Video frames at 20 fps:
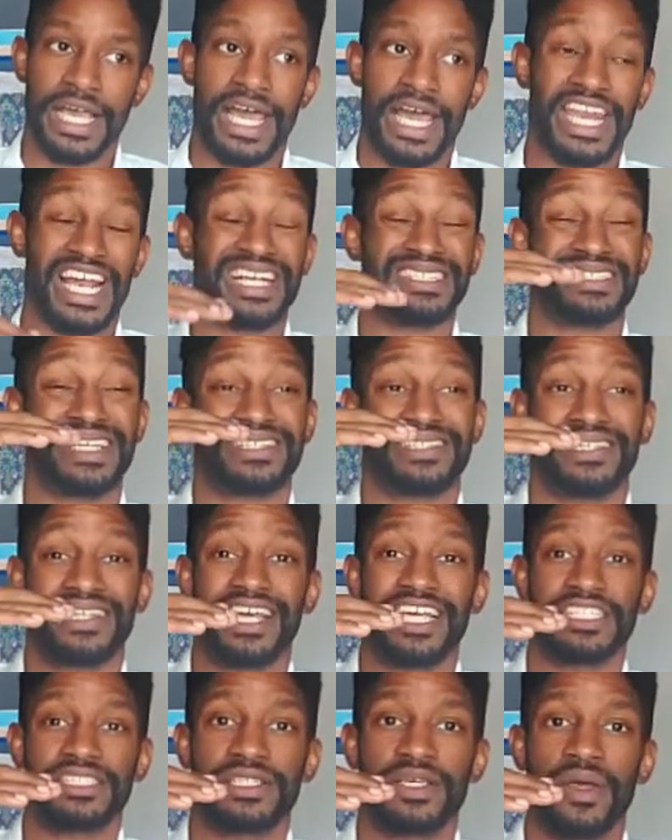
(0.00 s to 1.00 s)
and it comes less and
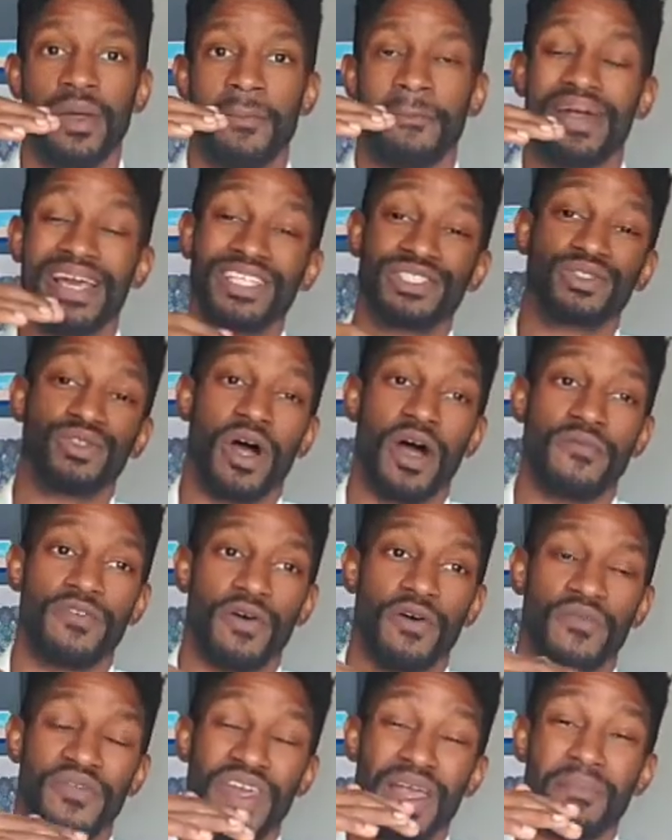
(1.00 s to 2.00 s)
less based off
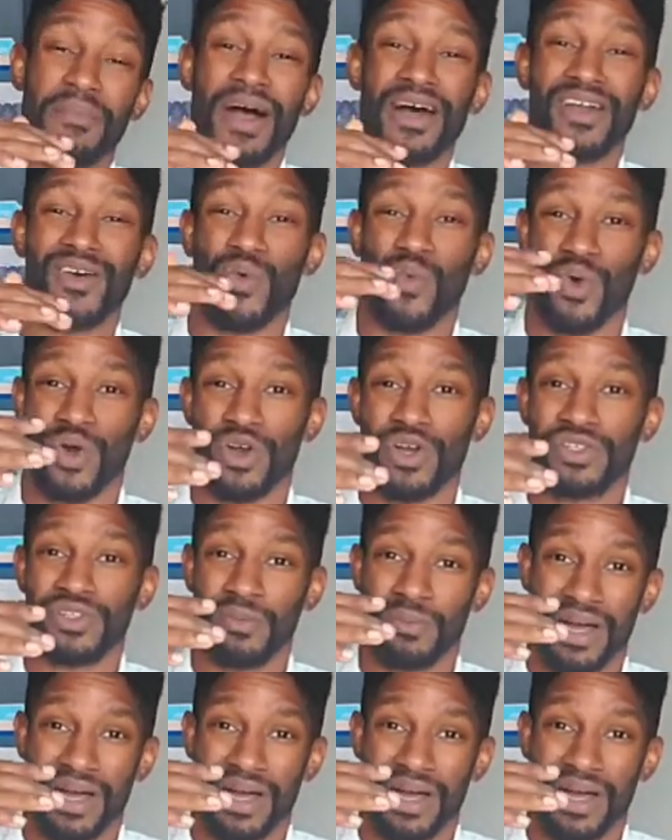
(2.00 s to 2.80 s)
of the amount of work,